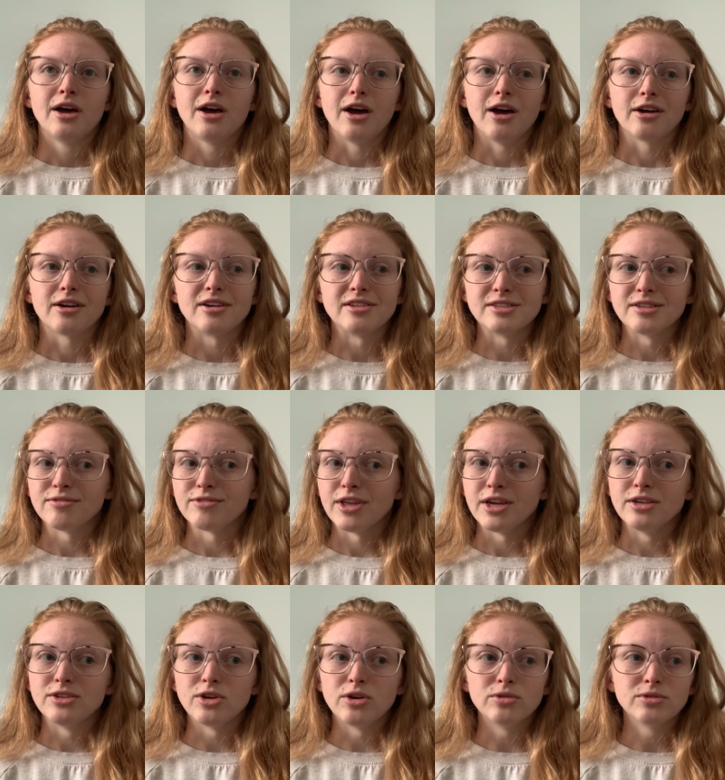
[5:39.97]
Because if
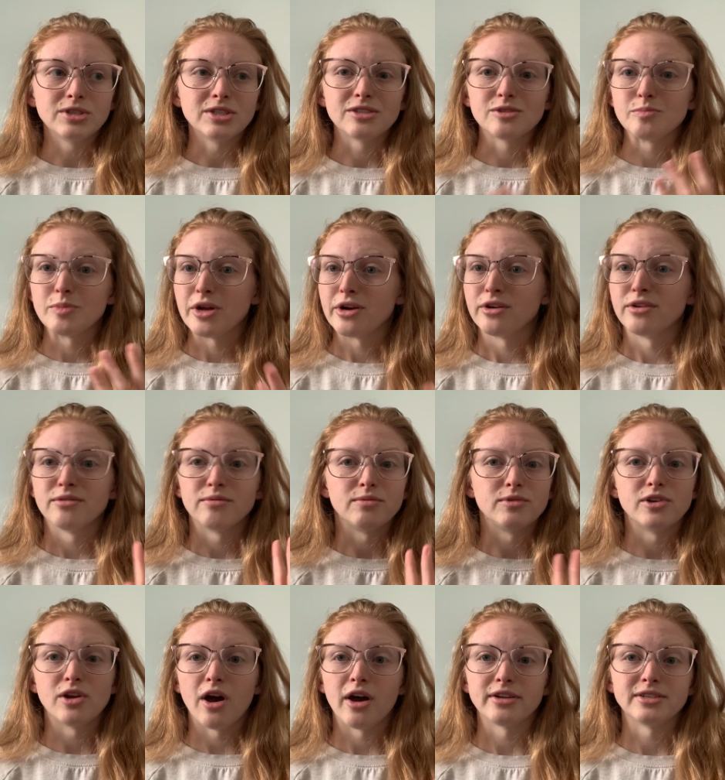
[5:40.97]
they don't, it's better
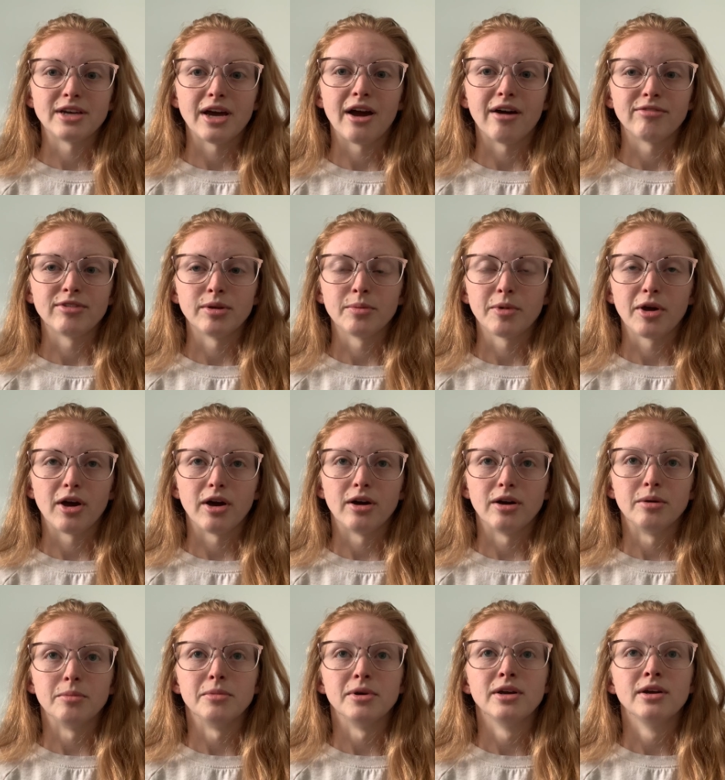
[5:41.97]
not to have them
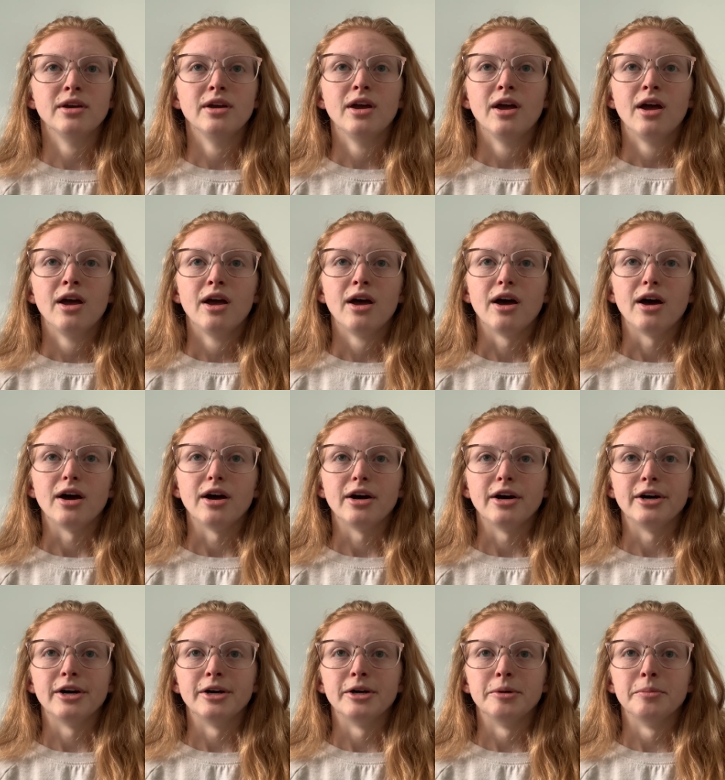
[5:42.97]
come.
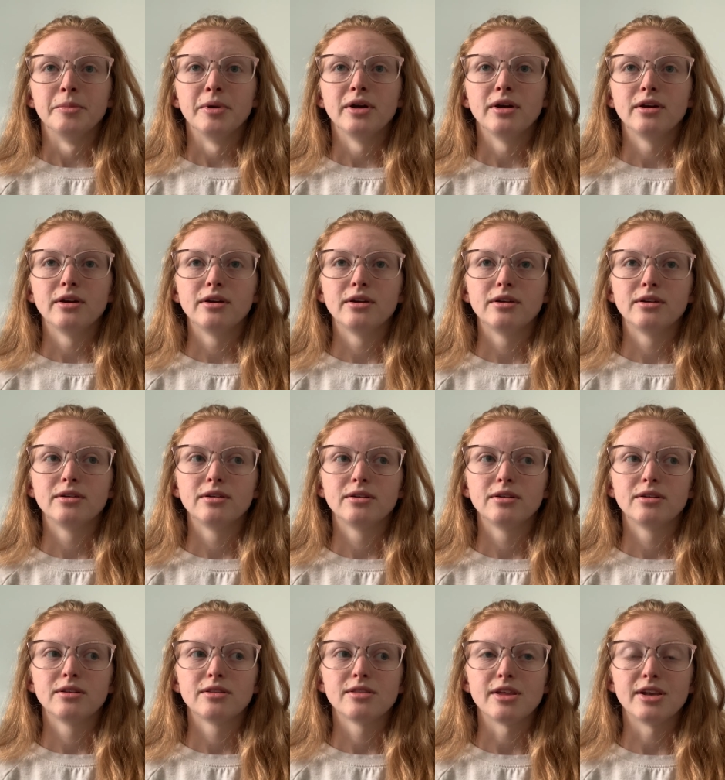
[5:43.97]

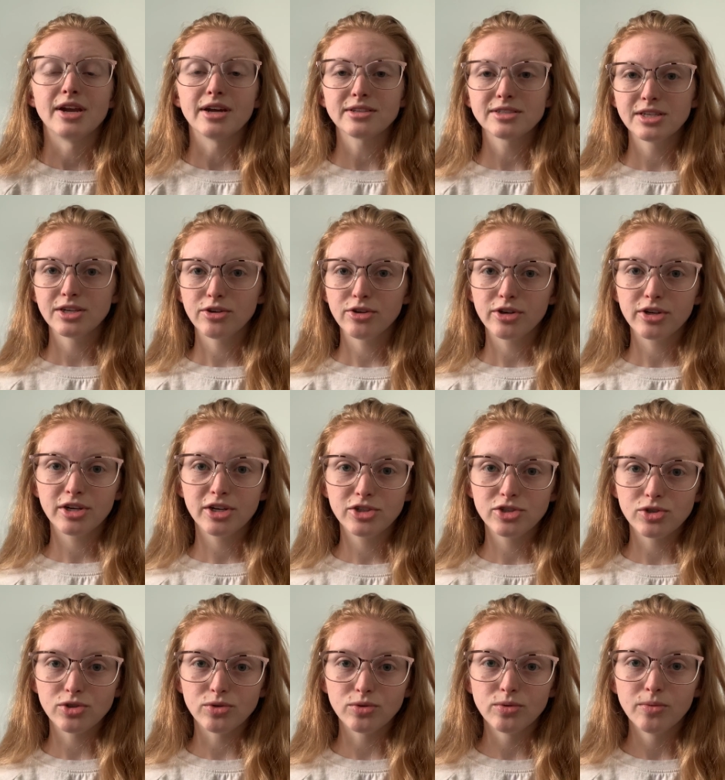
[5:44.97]
The next thing you're going
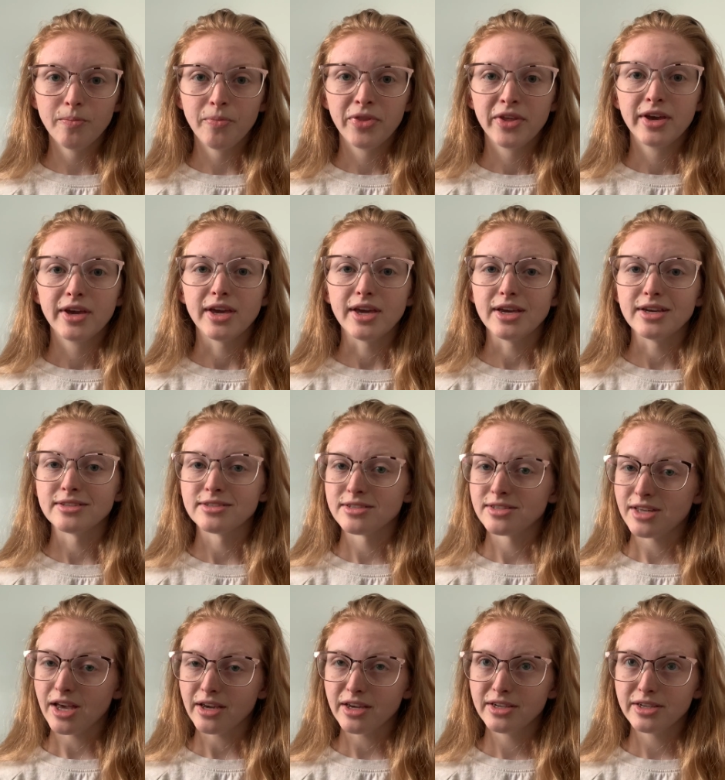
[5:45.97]
to do is a
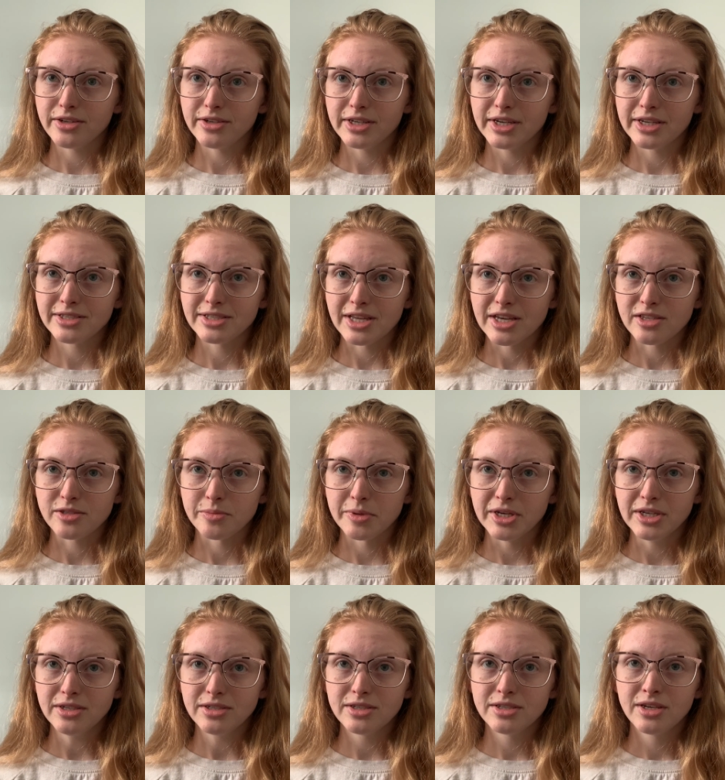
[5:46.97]
secondary
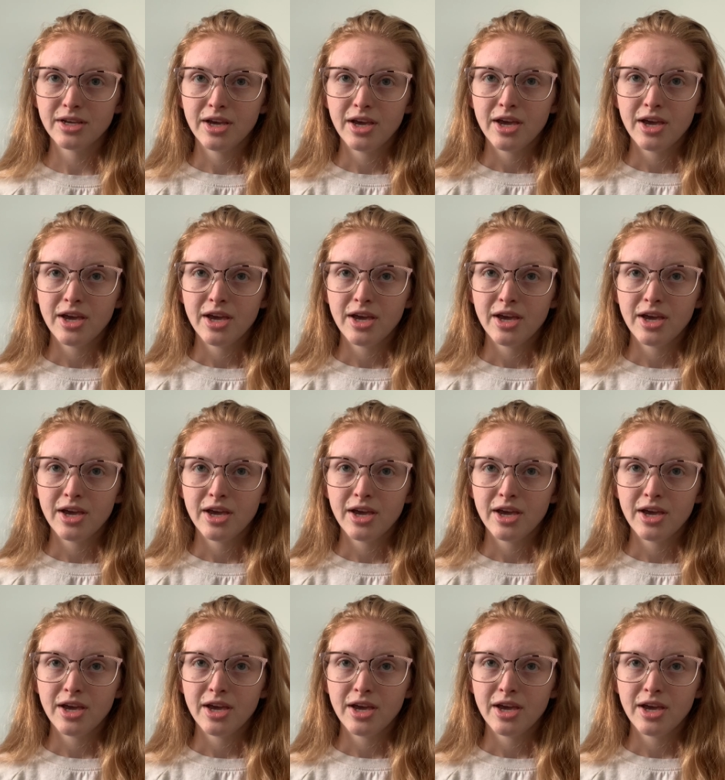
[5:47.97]
assessment.